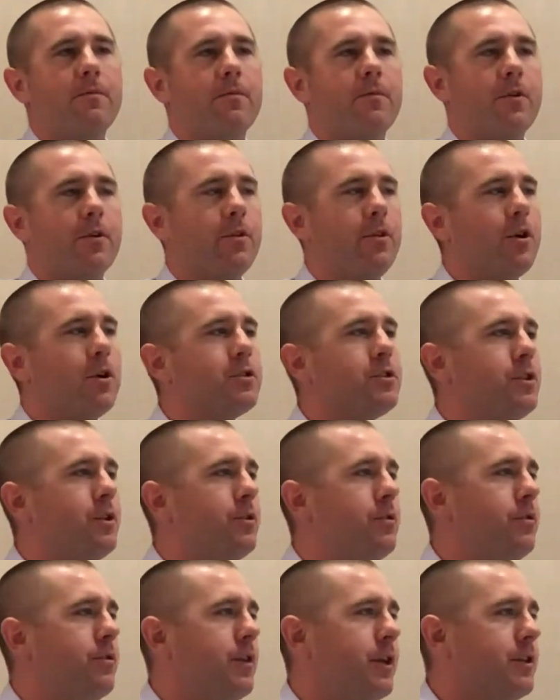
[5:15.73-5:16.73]
For those of
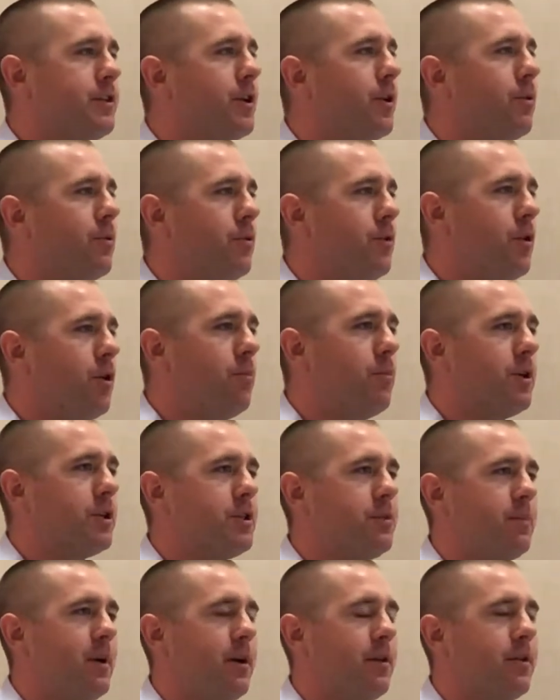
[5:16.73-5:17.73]
you that don't know
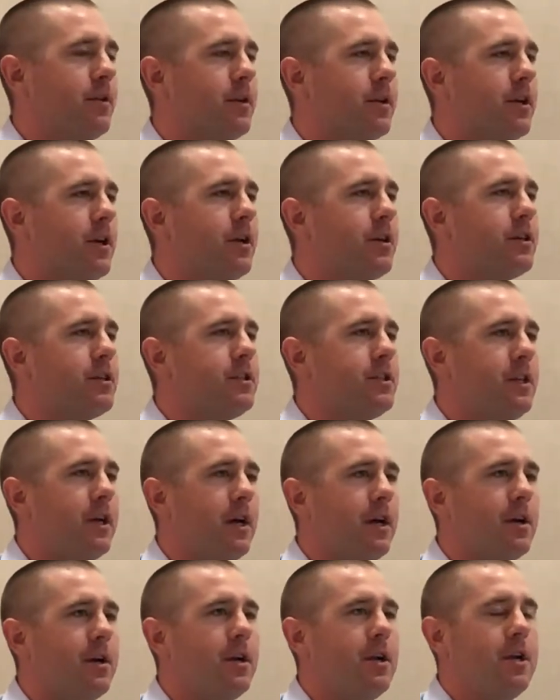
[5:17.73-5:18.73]
much about the cutter Sea
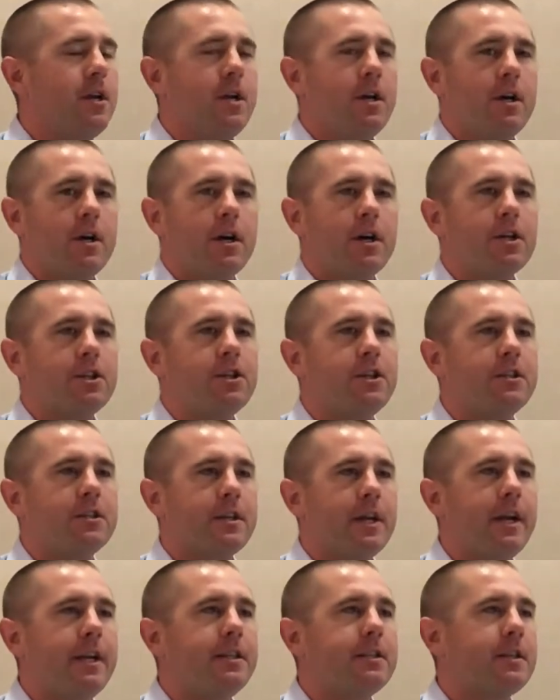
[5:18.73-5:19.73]
Otter, she's
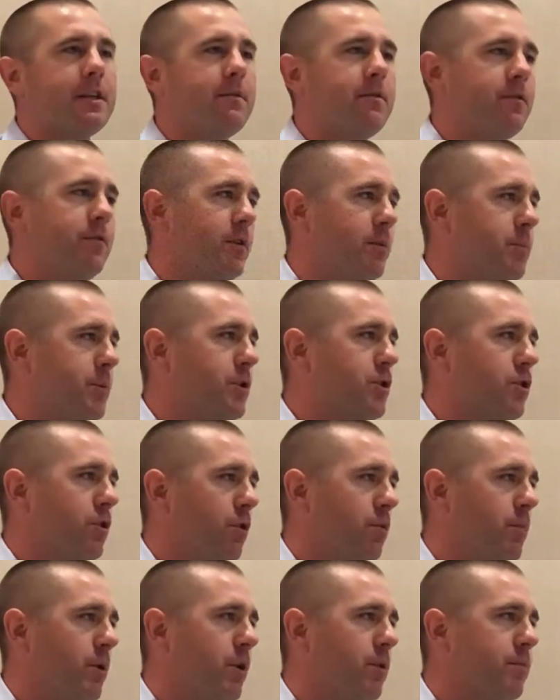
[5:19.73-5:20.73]
an 87-foot
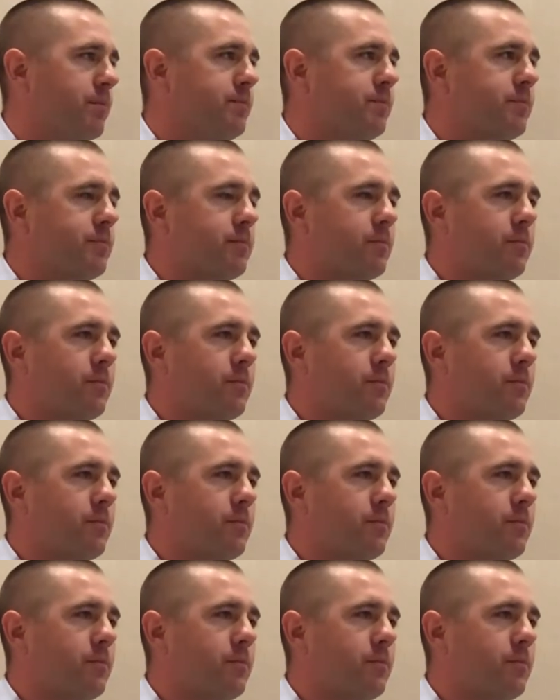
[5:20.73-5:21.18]
patrol boat.